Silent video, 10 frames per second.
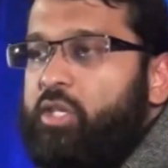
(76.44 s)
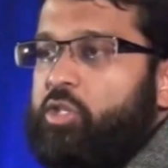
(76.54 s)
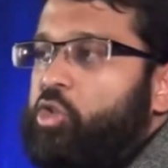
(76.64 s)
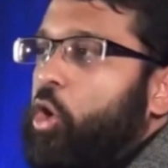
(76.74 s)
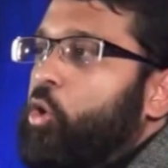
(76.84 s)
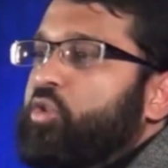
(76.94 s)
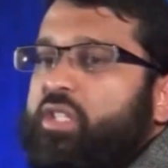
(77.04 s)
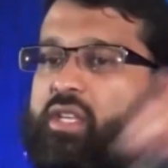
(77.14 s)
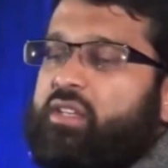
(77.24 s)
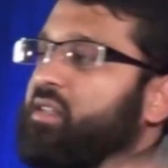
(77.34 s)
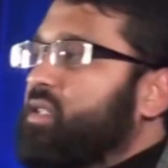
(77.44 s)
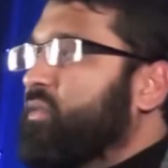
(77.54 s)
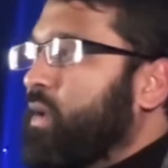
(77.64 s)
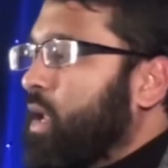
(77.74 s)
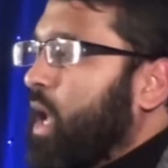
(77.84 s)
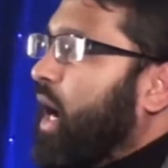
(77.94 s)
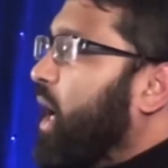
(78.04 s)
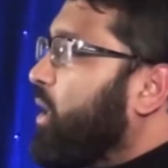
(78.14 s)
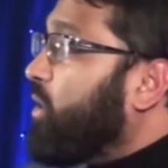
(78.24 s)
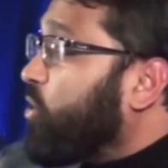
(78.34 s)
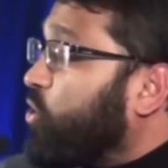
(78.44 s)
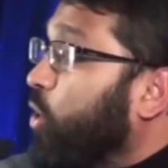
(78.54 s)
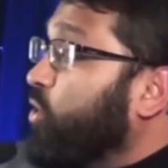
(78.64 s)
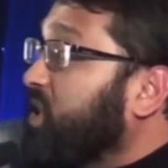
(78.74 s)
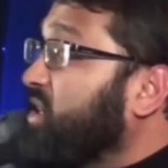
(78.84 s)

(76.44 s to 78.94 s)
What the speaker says: this shows that he's a deviant. Aha, this shows